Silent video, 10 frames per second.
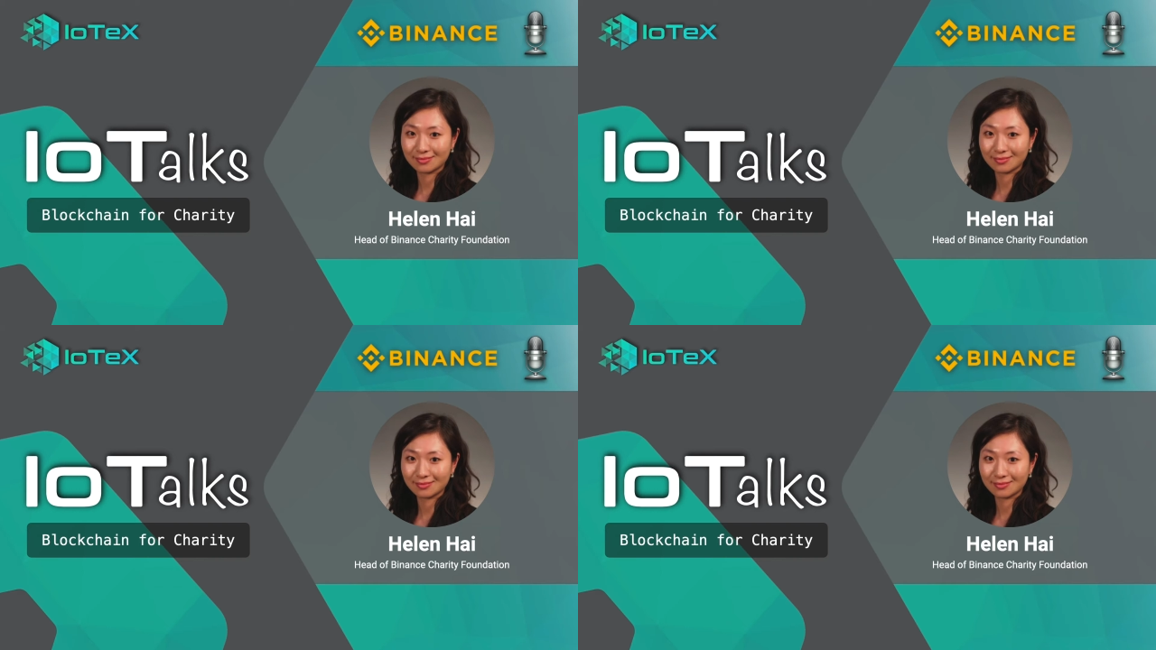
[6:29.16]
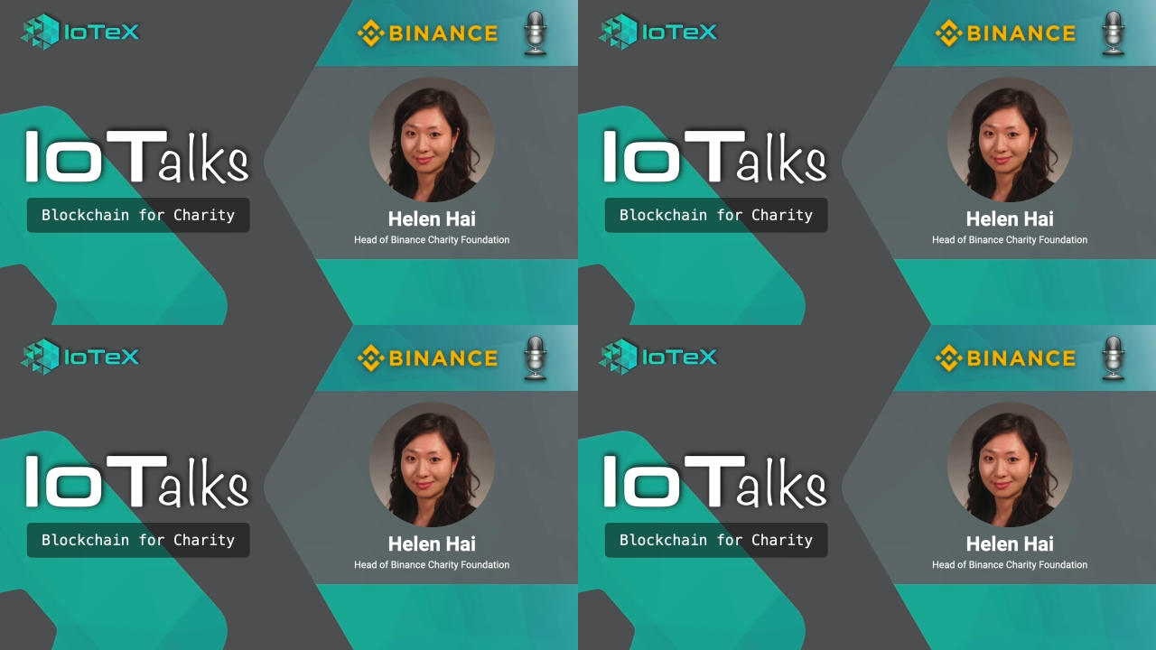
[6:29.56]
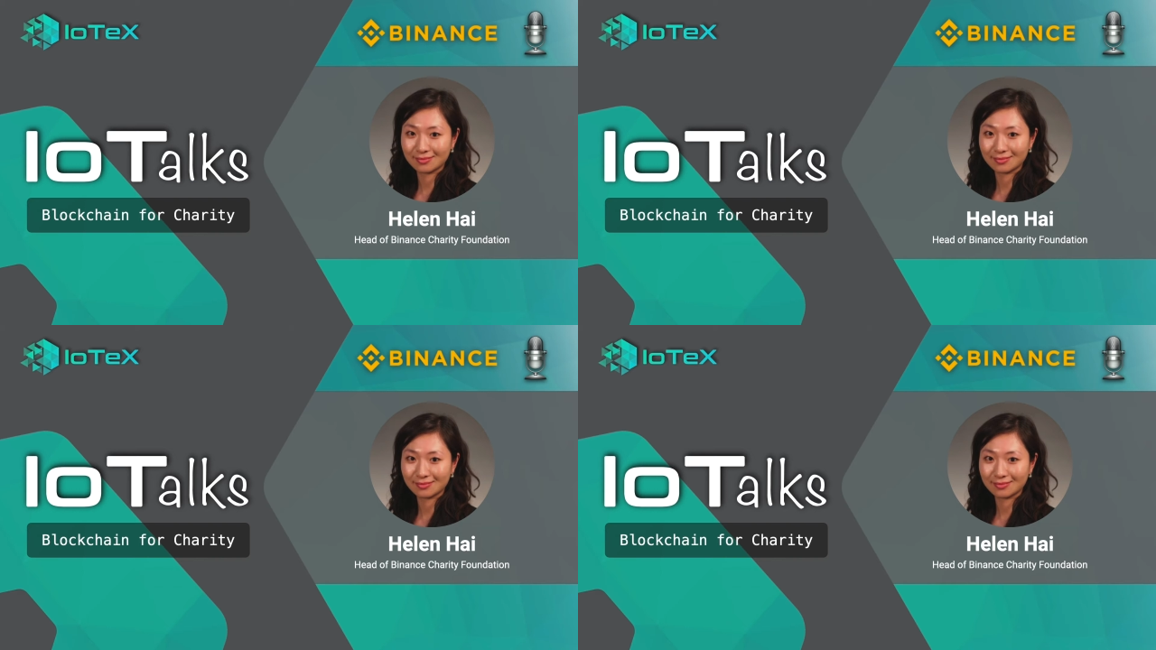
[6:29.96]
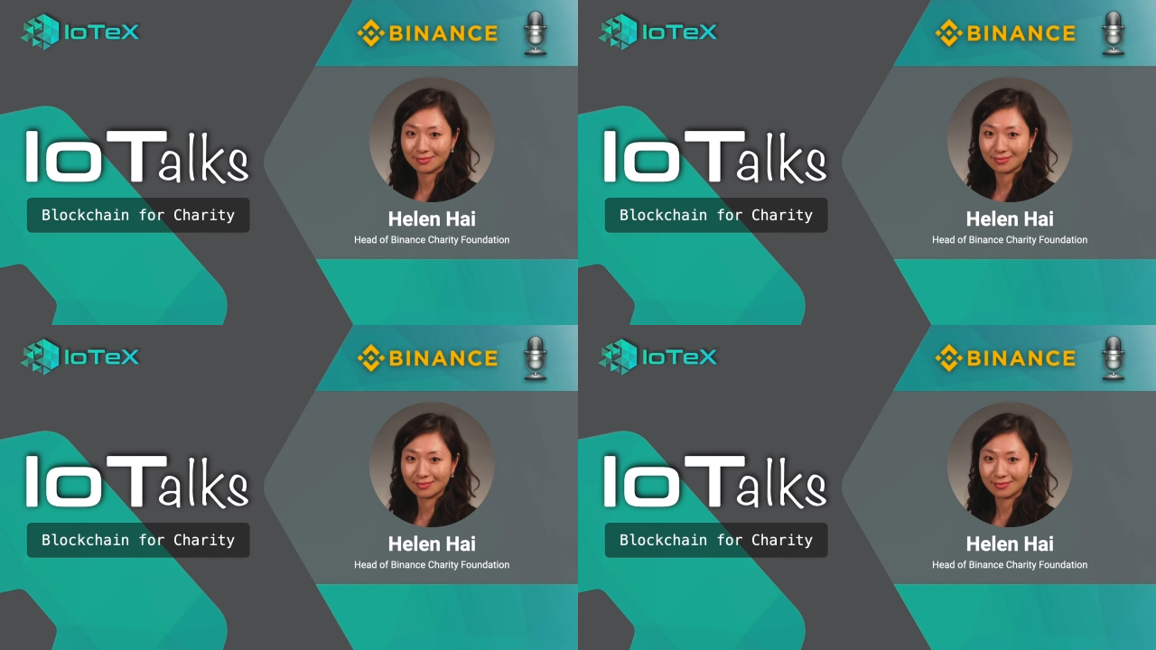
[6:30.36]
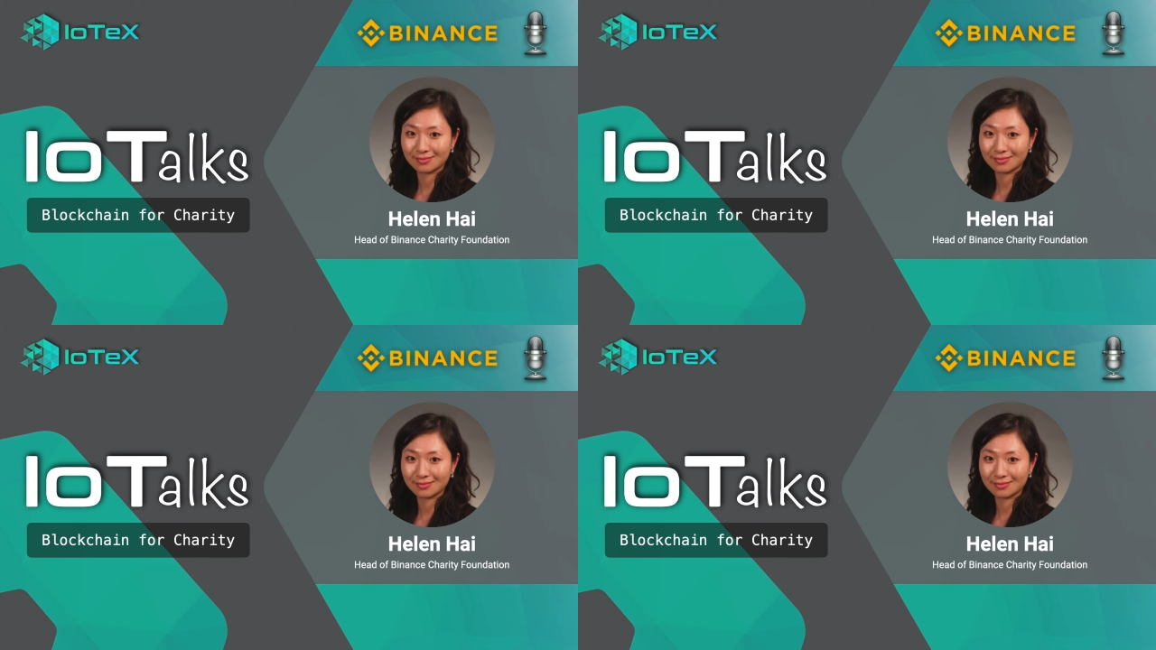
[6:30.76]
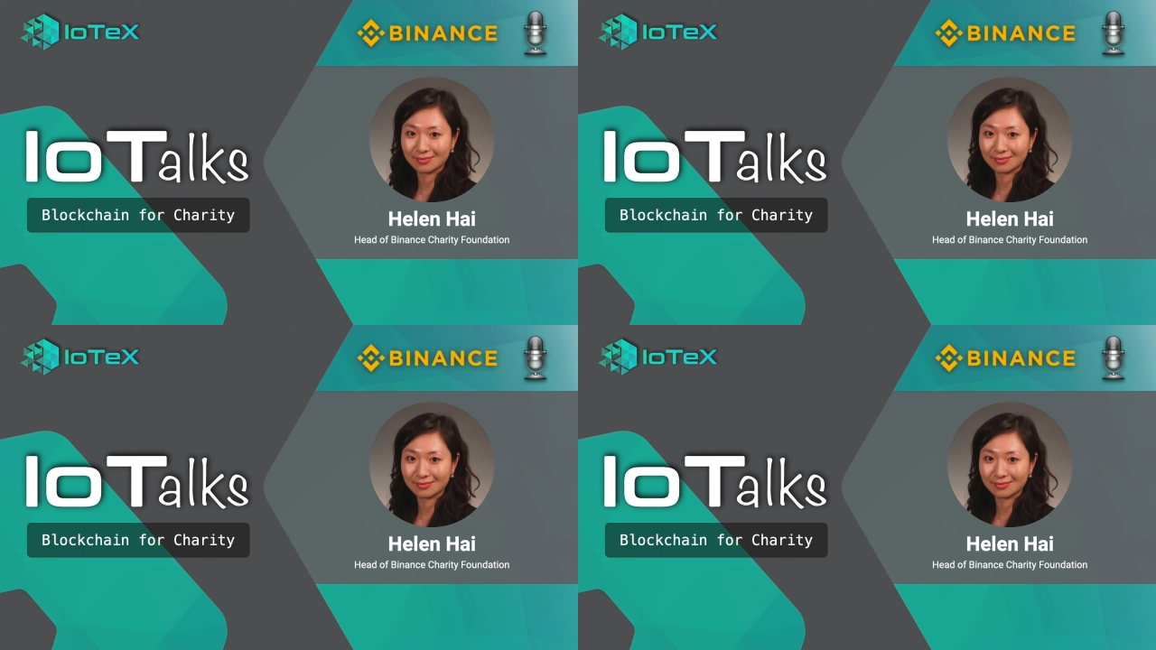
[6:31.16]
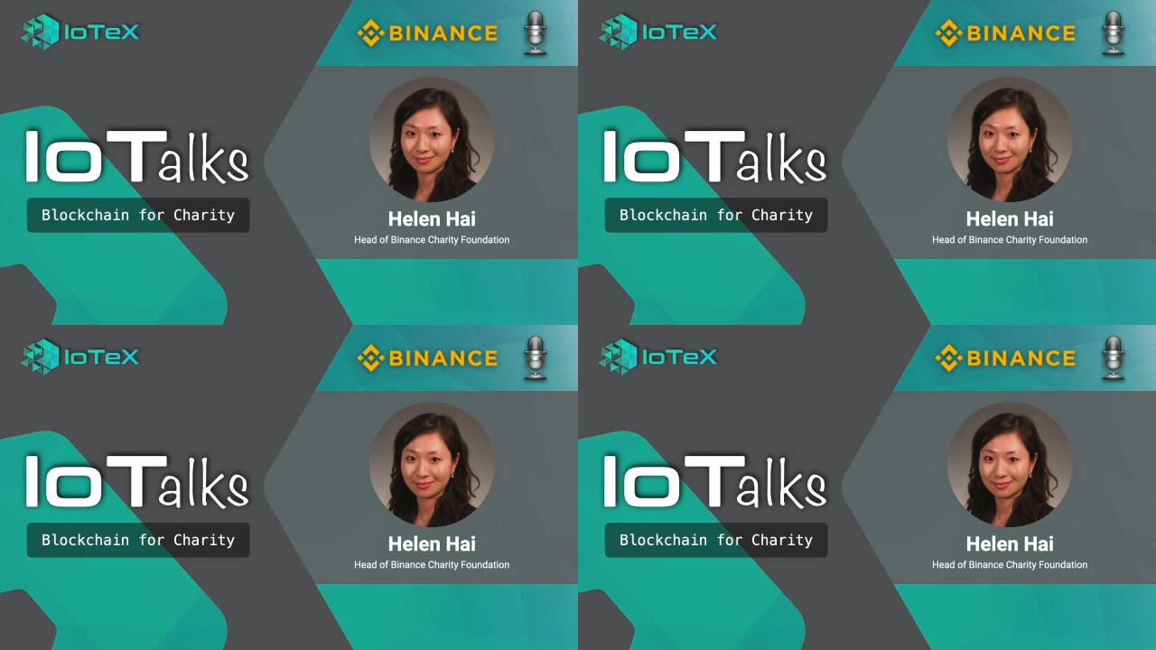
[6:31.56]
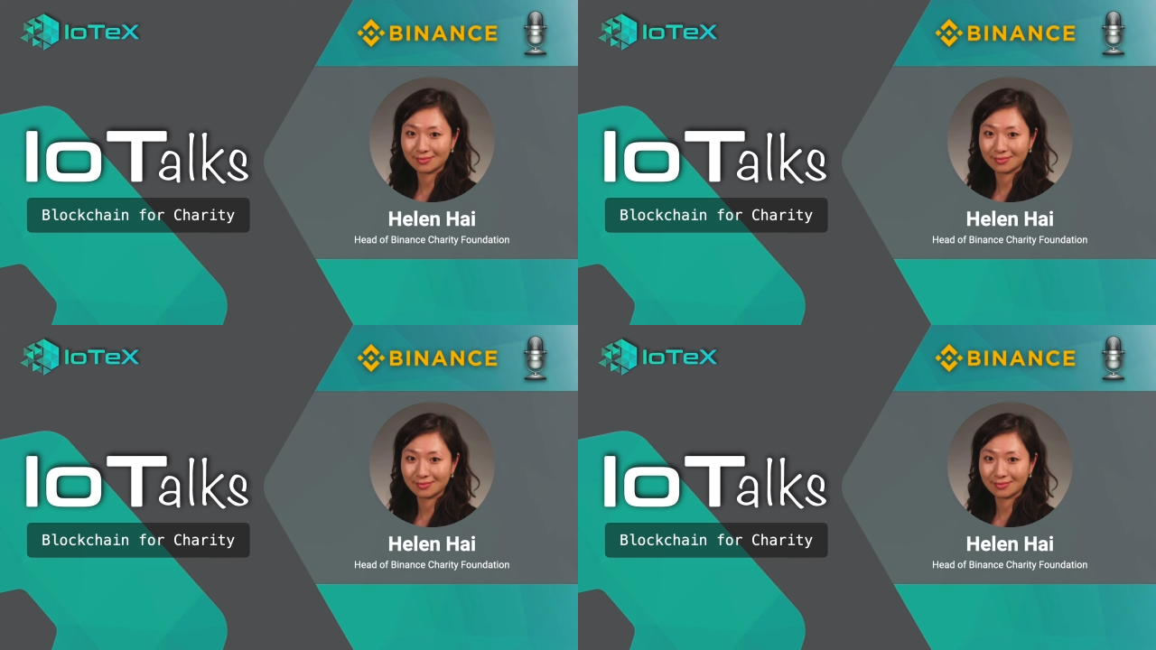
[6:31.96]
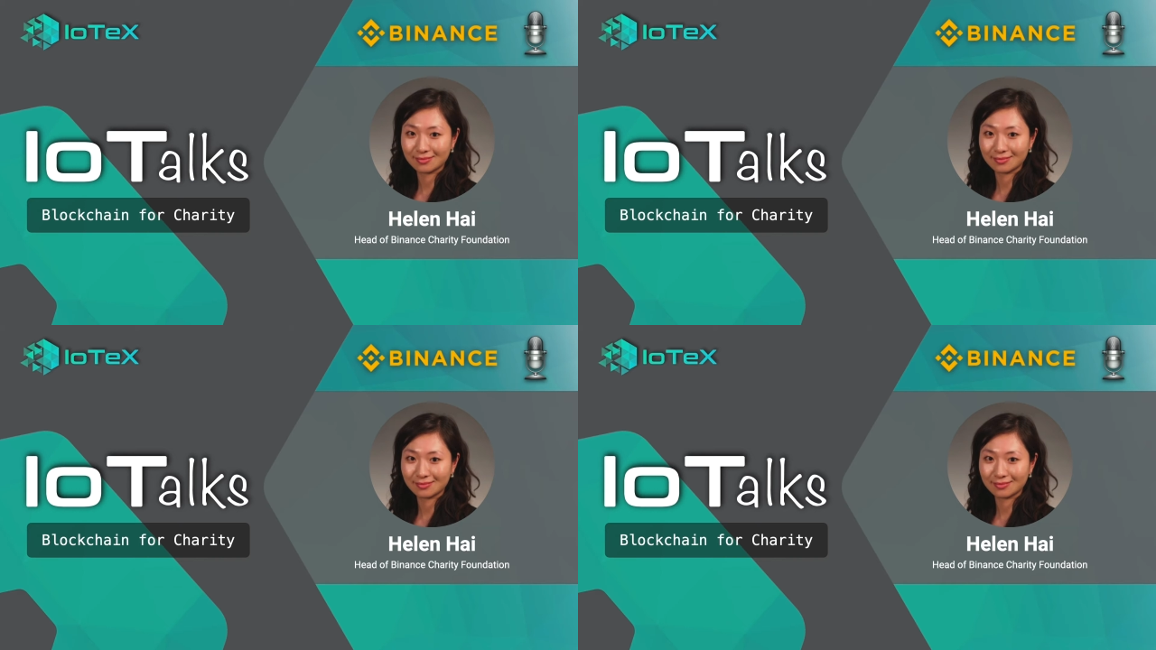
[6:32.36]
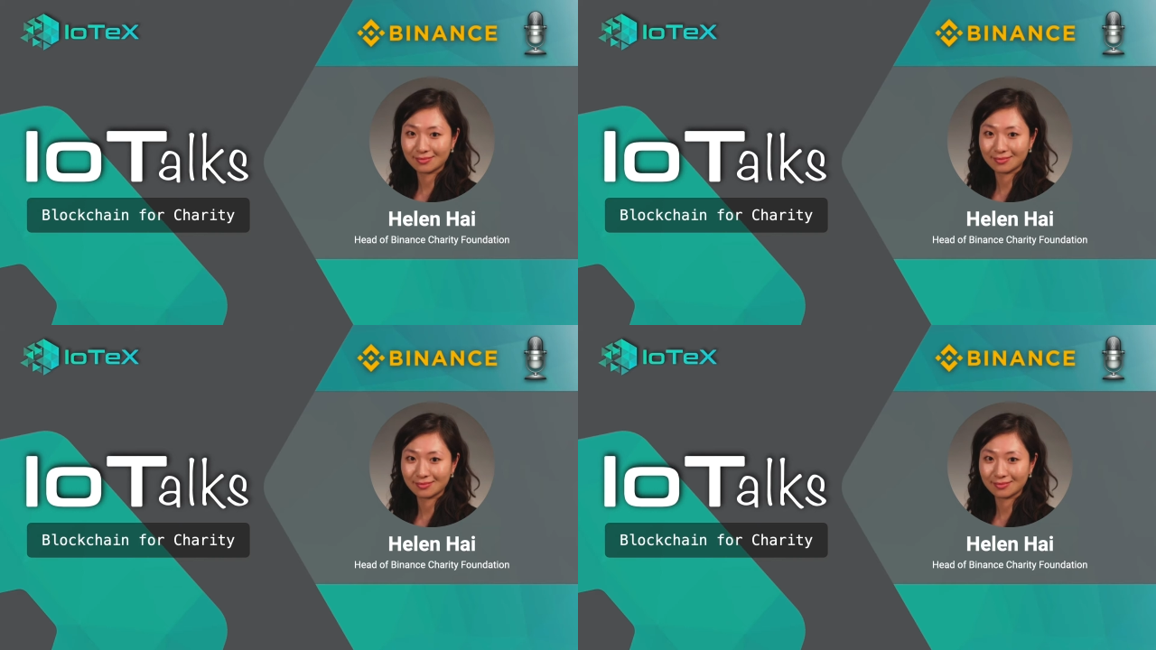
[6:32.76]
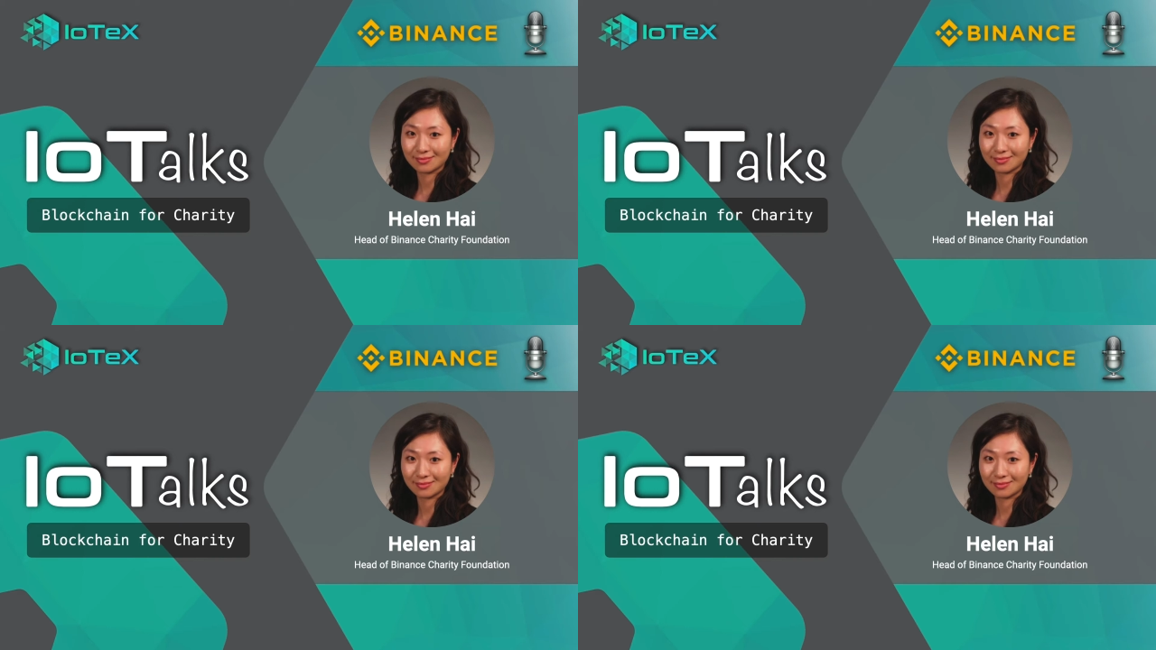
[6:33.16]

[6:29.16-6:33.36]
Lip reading: This is a still picture; no speech is visible.